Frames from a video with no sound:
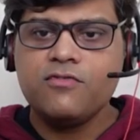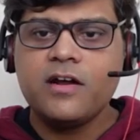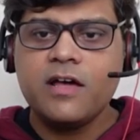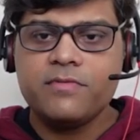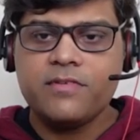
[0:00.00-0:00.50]

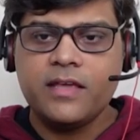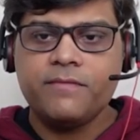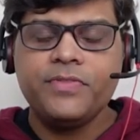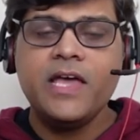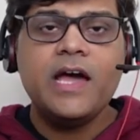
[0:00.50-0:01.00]
I'm saying.
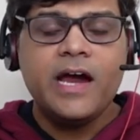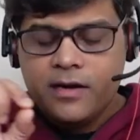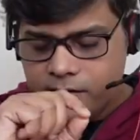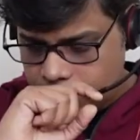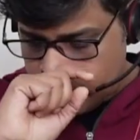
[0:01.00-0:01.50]

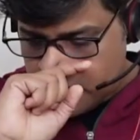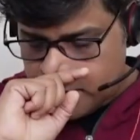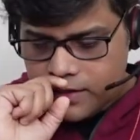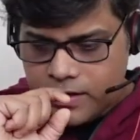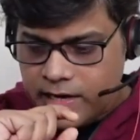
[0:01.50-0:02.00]
And I
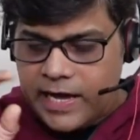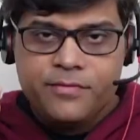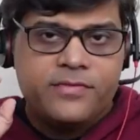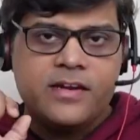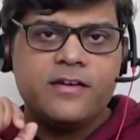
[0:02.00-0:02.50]

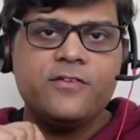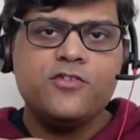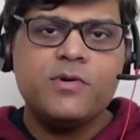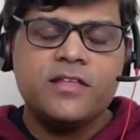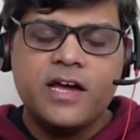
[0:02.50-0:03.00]
have seen
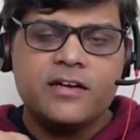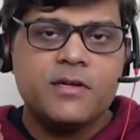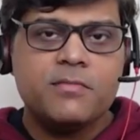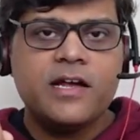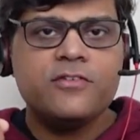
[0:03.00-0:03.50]
resume that
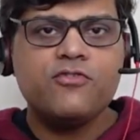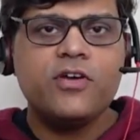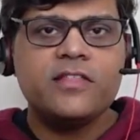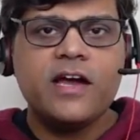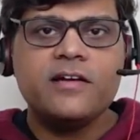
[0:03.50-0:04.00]
people are
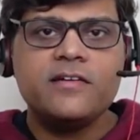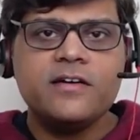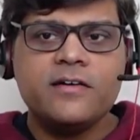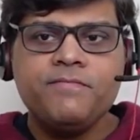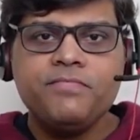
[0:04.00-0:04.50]
showing that
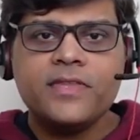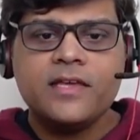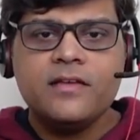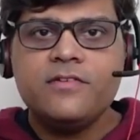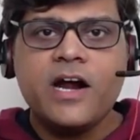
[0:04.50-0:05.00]

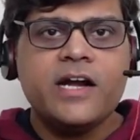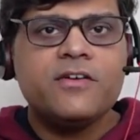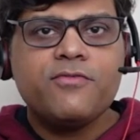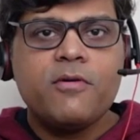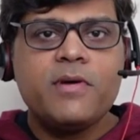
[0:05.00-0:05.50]

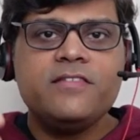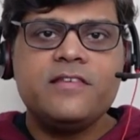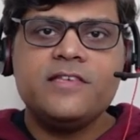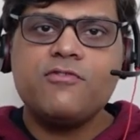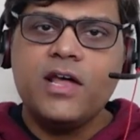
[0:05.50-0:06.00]
starting from
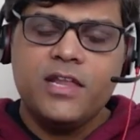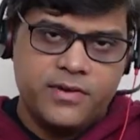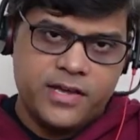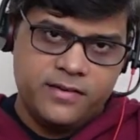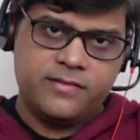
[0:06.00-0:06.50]
HSC
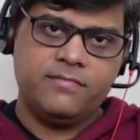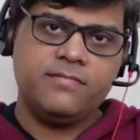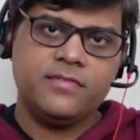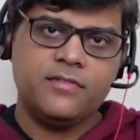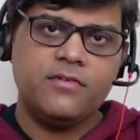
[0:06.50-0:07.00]
qualification.
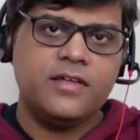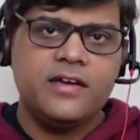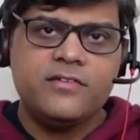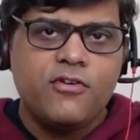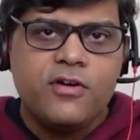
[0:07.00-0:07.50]

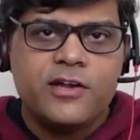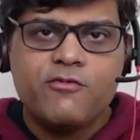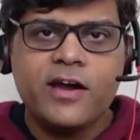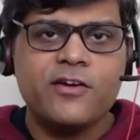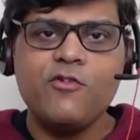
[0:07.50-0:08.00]
It's not
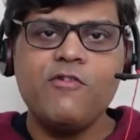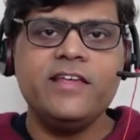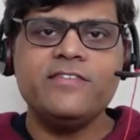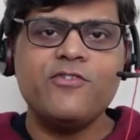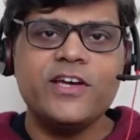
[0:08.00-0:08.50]
required. No one
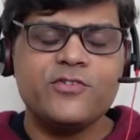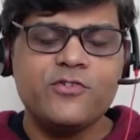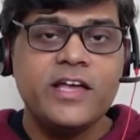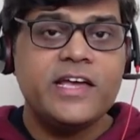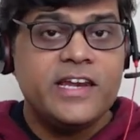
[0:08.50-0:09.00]
is going to.
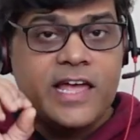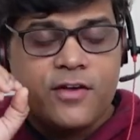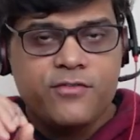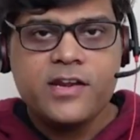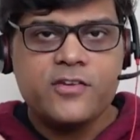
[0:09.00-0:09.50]
In
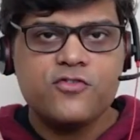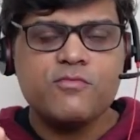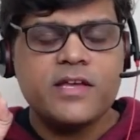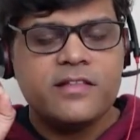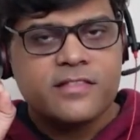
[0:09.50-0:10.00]
every
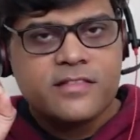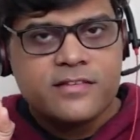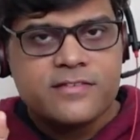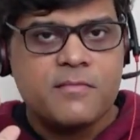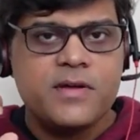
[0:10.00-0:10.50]
resume,
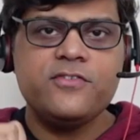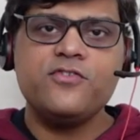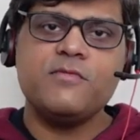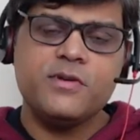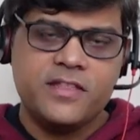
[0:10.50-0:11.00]
summary
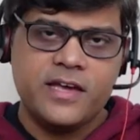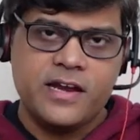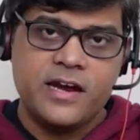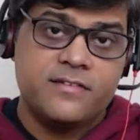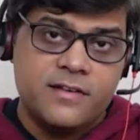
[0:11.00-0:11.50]
should be there.
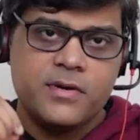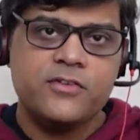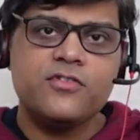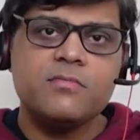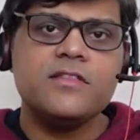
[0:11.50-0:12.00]
And summary
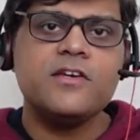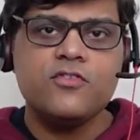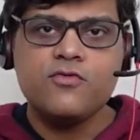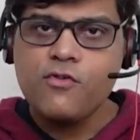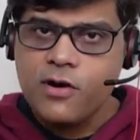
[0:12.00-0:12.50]
should be 3
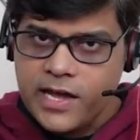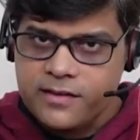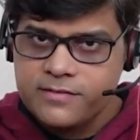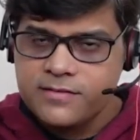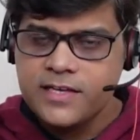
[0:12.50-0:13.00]
to 4
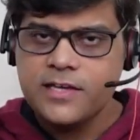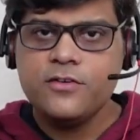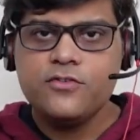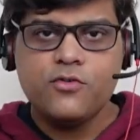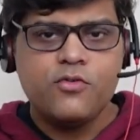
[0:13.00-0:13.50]
lines.
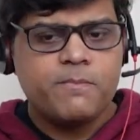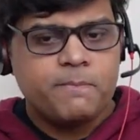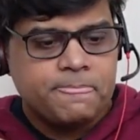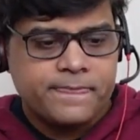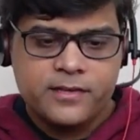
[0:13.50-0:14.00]
So
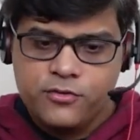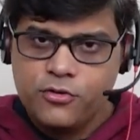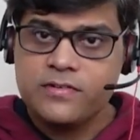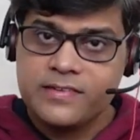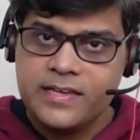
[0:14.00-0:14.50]
your
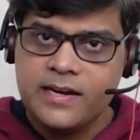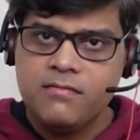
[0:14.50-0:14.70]
skill,